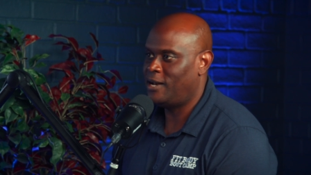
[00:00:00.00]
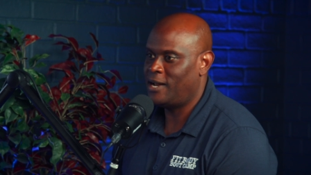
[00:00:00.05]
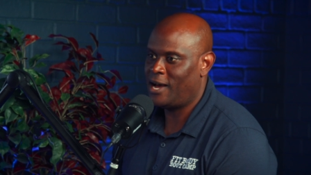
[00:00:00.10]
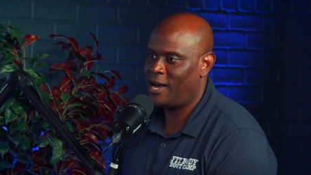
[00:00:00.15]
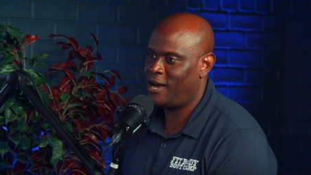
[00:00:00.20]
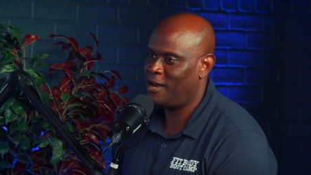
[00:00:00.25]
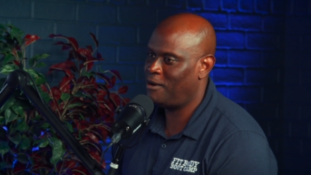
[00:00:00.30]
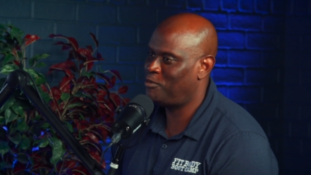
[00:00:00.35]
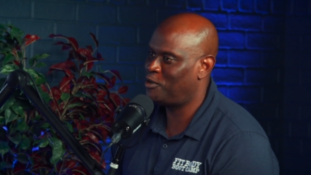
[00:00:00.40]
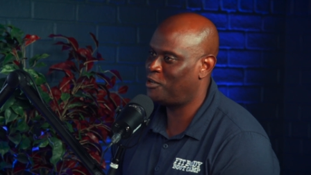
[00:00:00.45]

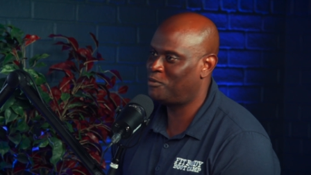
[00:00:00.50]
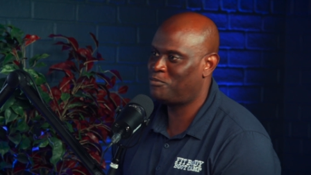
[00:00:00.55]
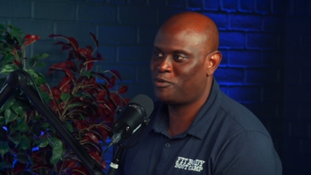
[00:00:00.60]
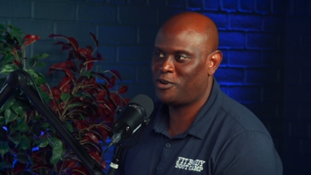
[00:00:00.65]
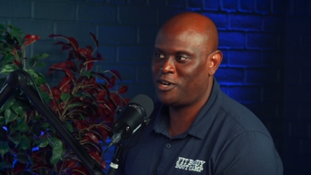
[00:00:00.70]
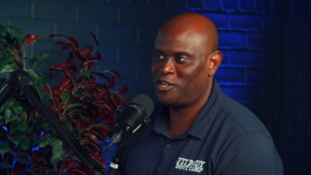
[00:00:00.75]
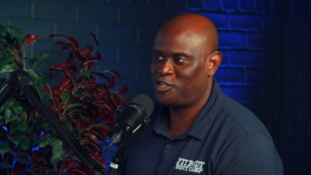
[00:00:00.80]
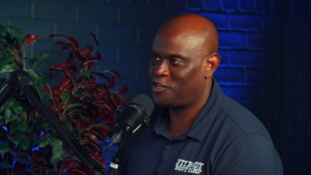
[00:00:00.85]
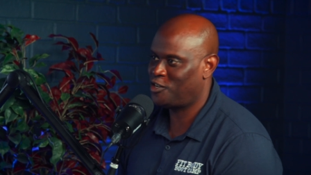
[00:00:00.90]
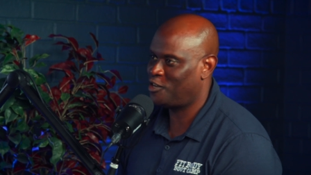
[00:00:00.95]
High blood
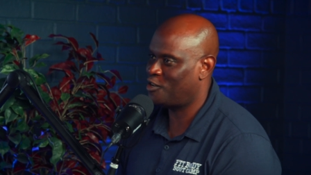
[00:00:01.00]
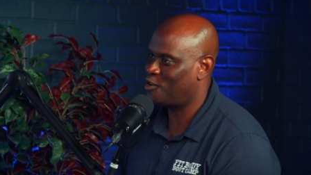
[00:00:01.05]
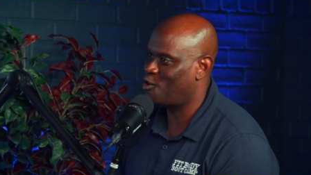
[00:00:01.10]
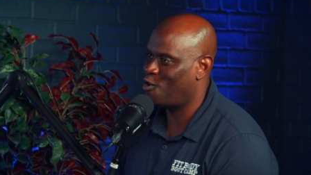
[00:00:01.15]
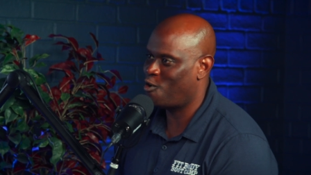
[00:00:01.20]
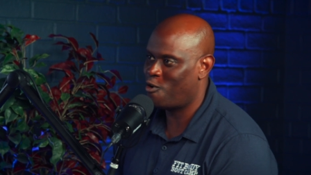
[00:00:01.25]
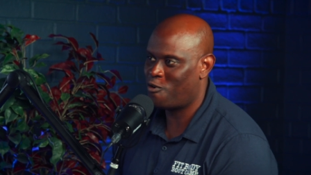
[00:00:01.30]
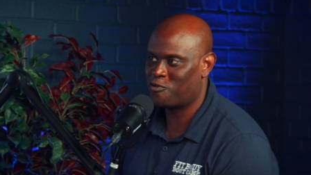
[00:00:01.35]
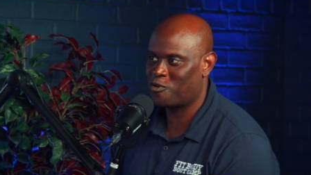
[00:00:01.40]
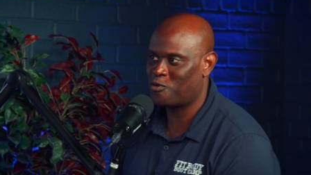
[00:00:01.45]
pressure,
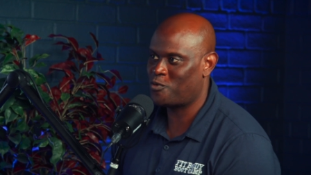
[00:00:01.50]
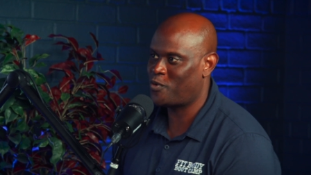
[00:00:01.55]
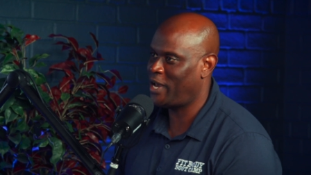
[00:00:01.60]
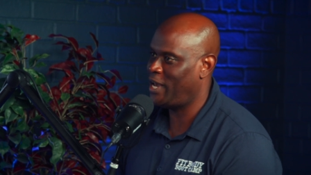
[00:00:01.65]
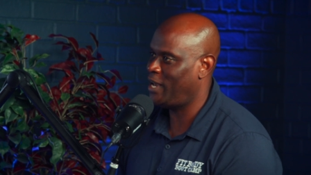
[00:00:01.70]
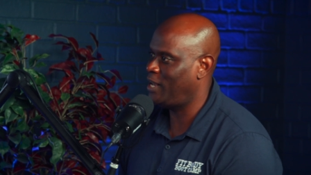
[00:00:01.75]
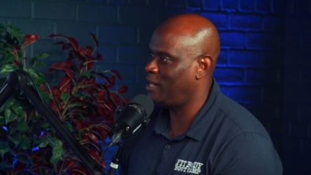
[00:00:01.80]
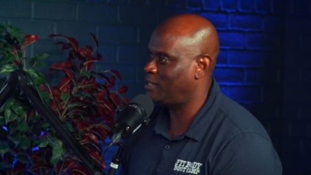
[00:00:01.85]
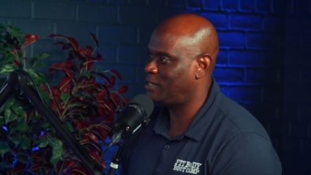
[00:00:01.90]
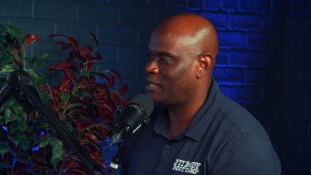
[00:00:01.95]

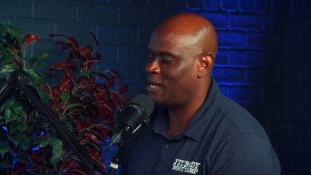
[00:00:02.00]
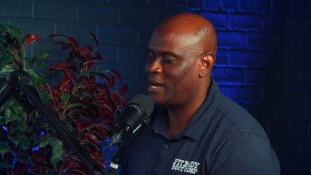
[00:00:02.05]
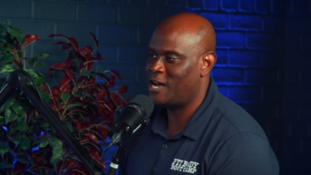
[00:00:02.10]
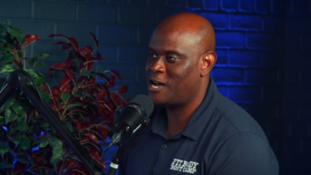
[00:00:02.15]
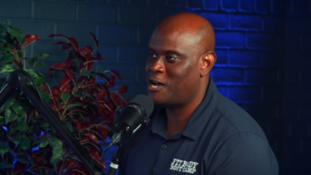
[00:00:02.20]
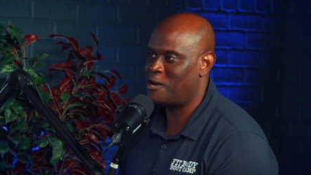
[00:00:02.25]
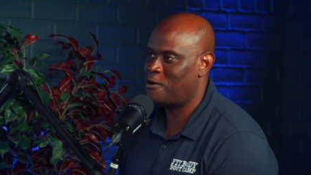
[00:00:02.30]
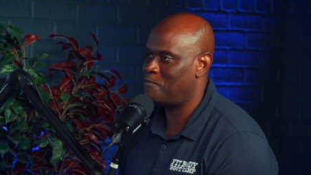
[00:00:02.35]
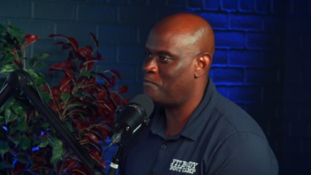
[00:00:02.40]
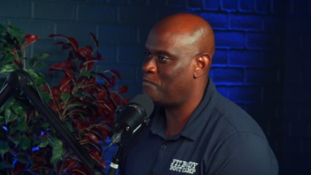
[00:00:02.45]
overweight,
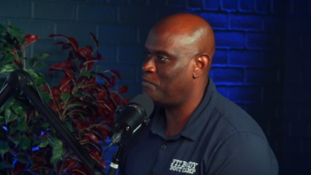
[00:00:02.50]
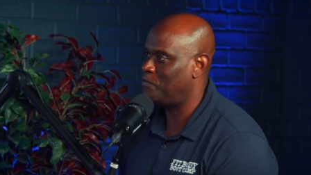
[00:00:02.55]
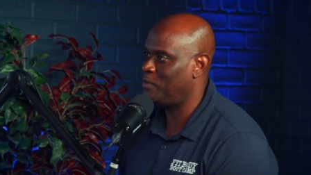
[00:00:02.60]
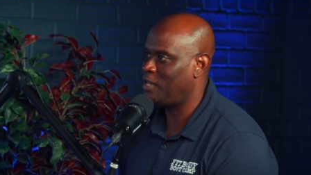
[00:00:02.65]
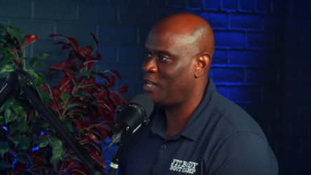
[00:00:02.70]
um,